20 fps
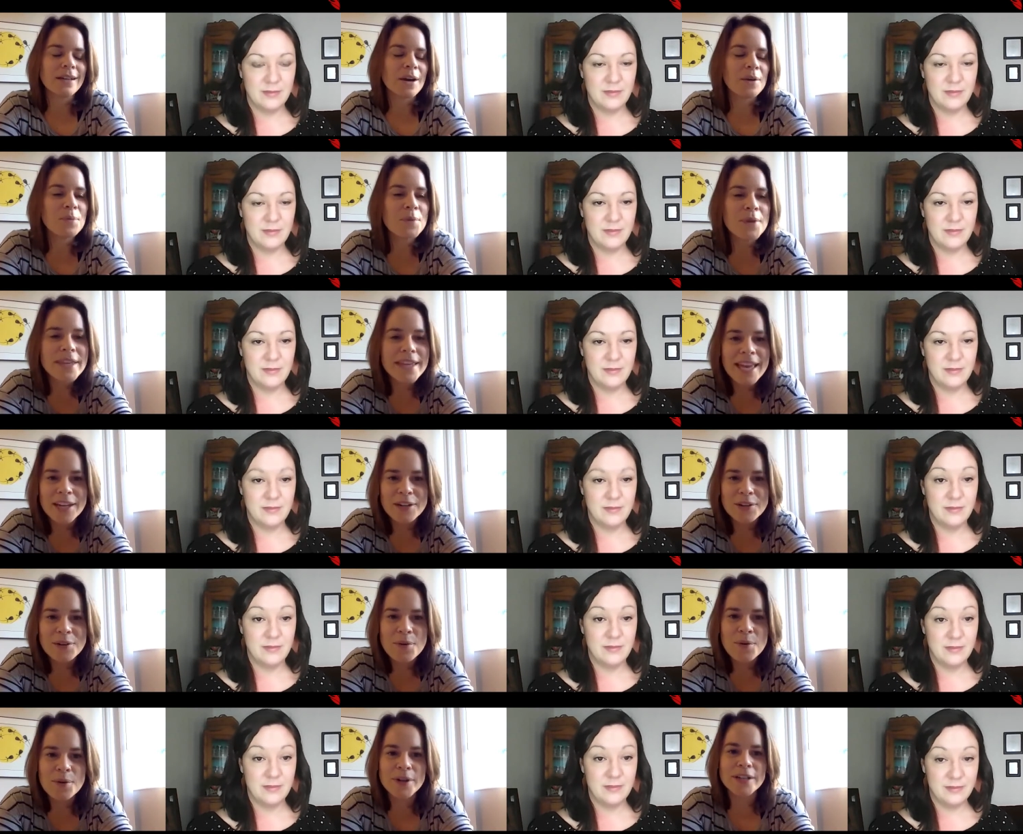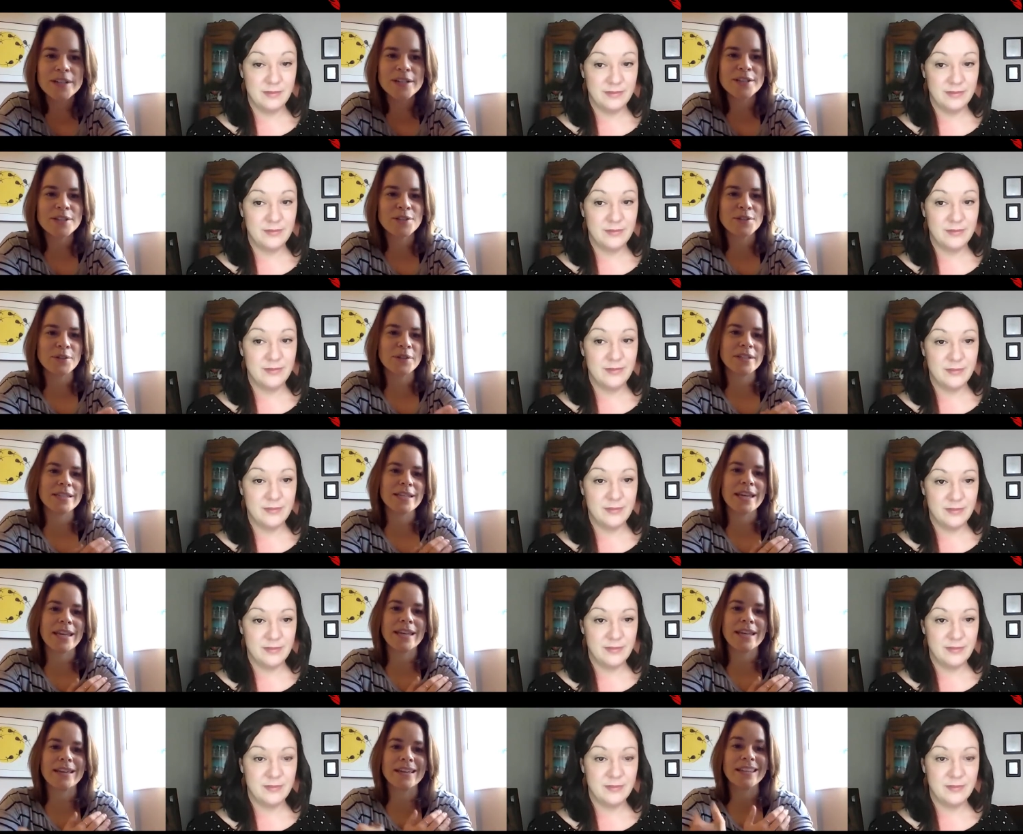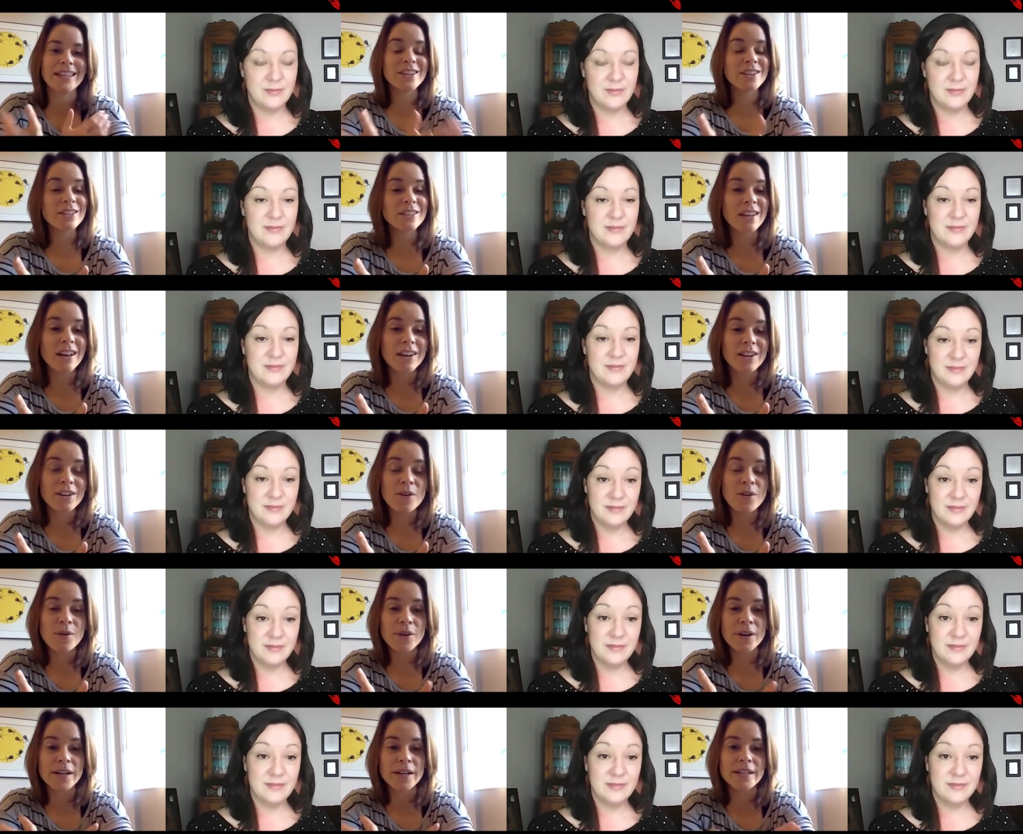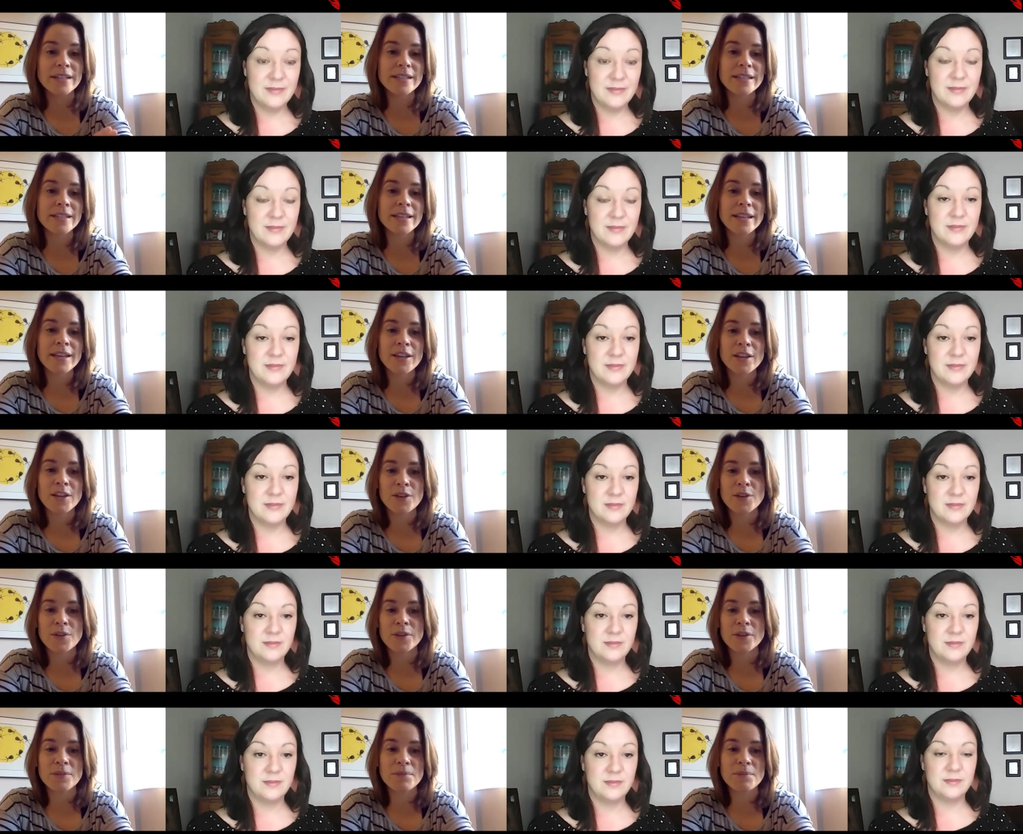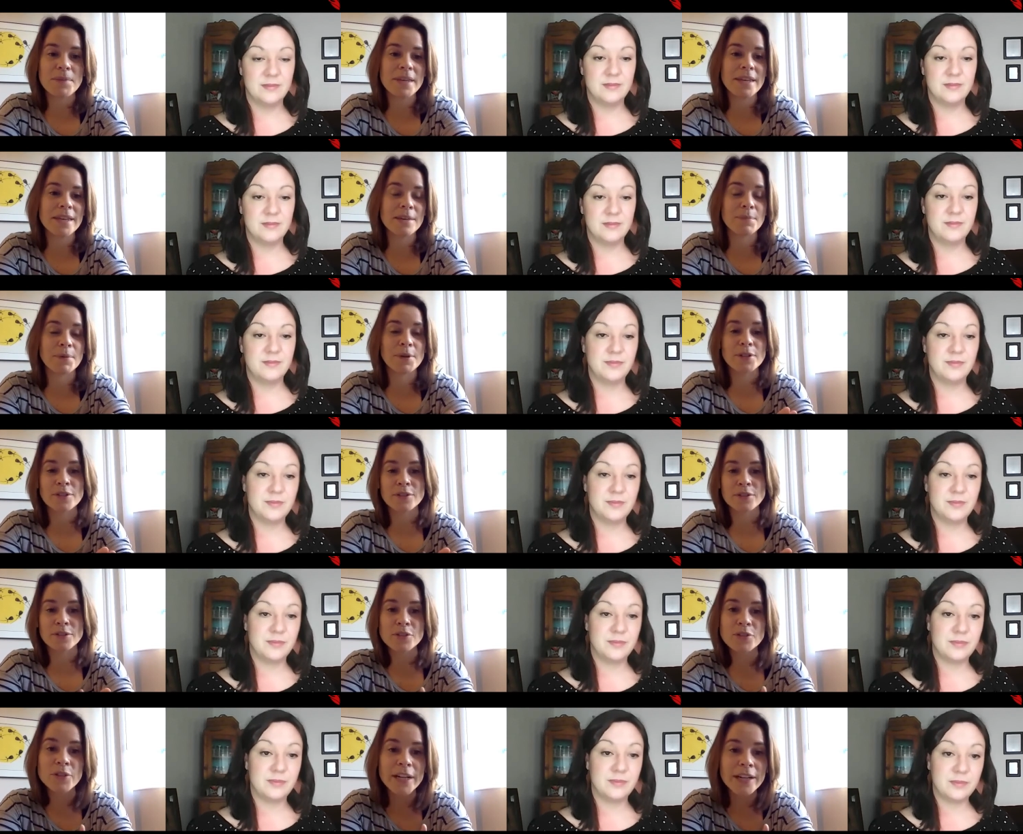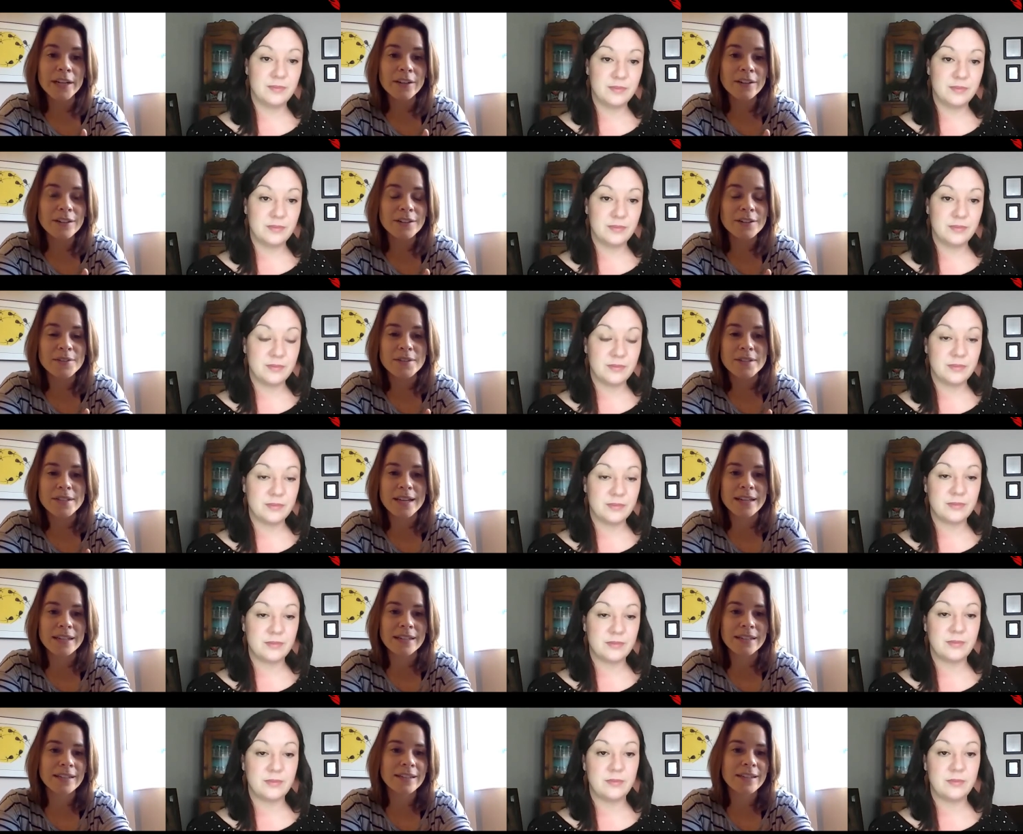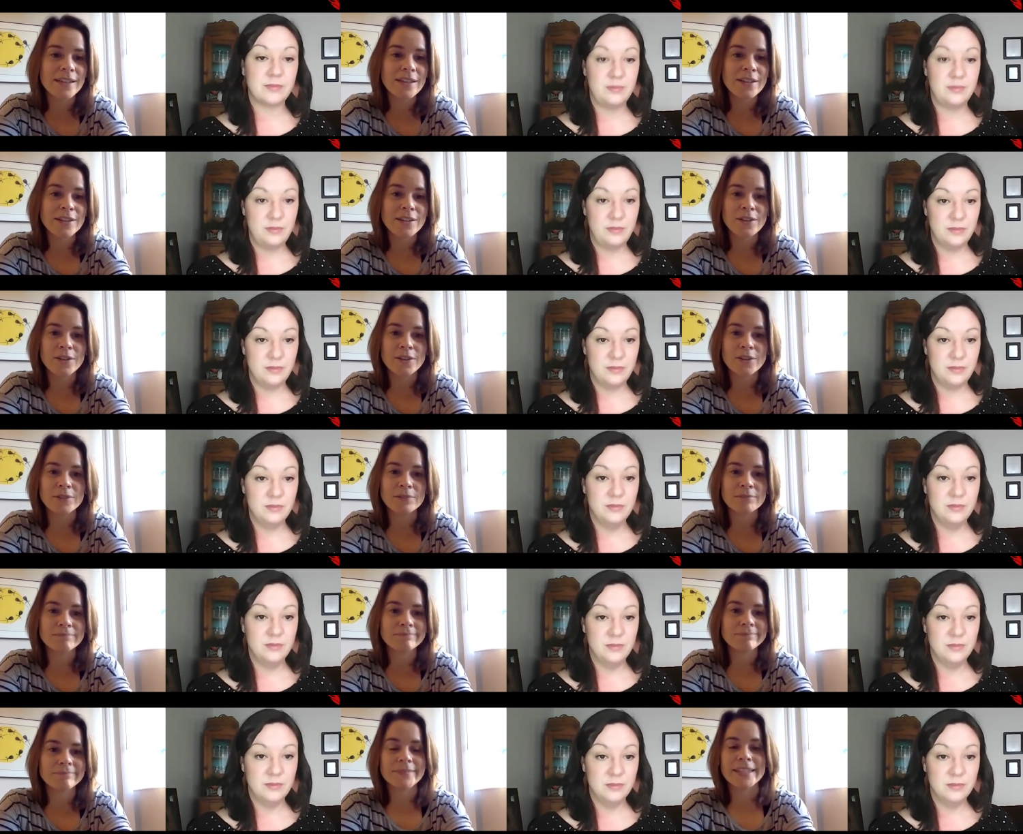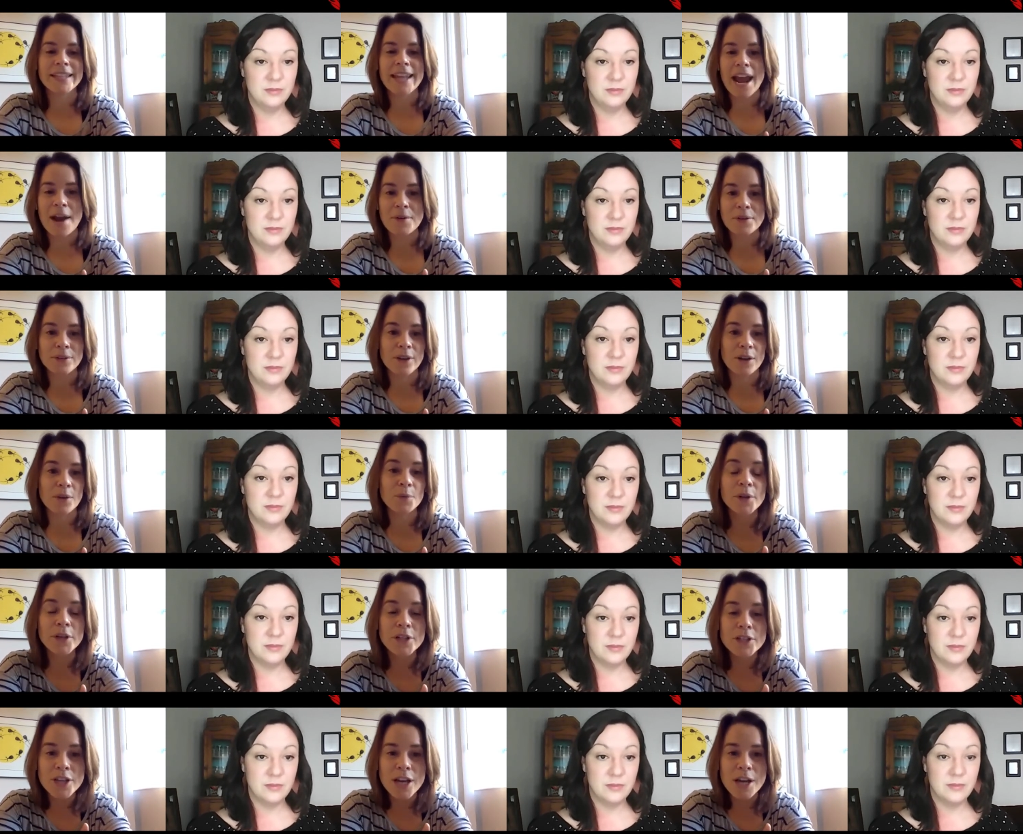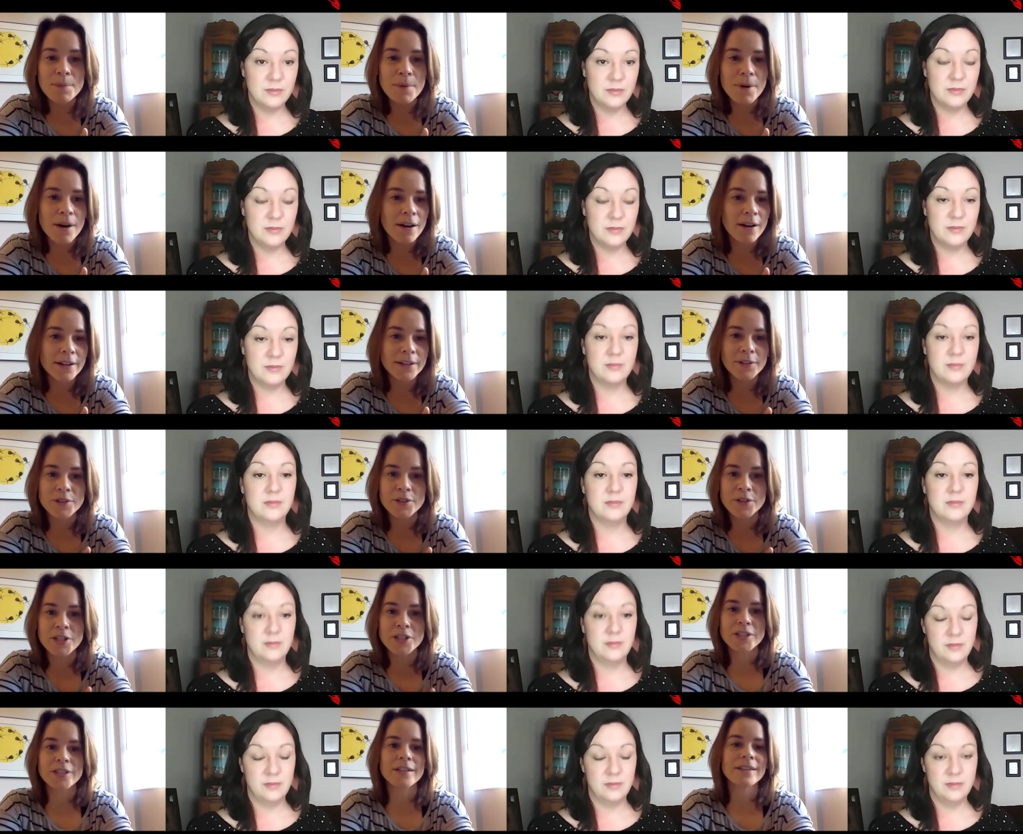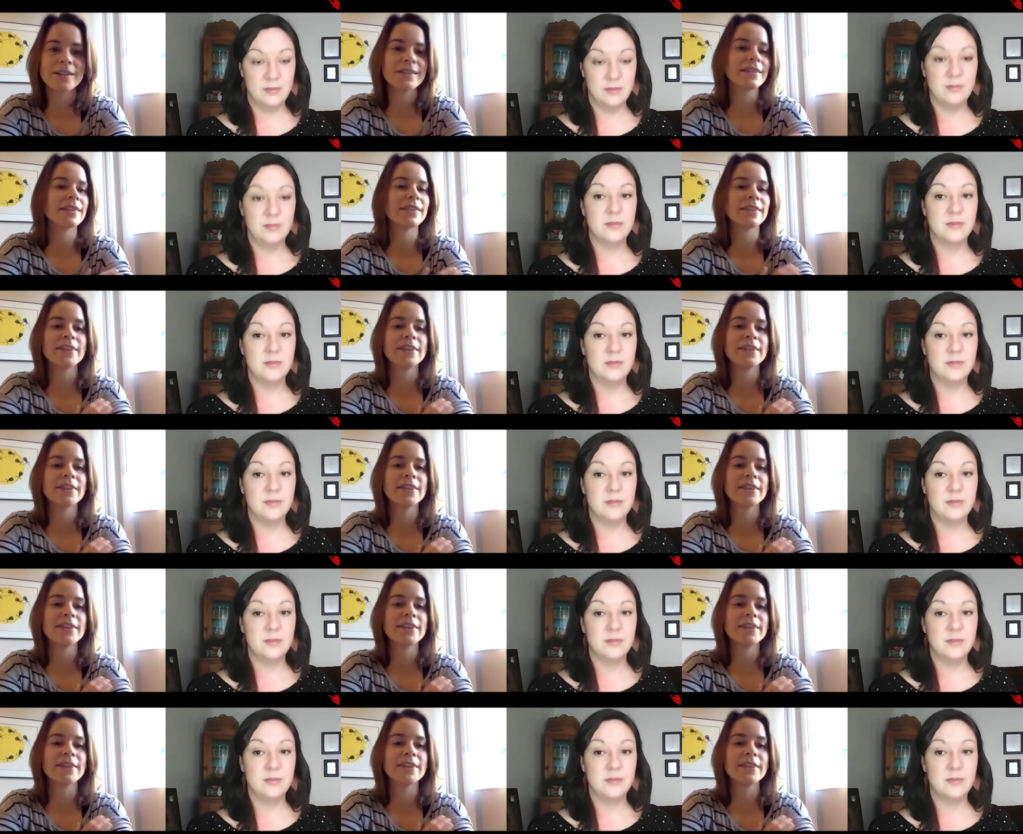Speaker 1: a weekend course, you could take a year long course, you could be a personal trainer who's done, you know, an hour long workshop on nutrition,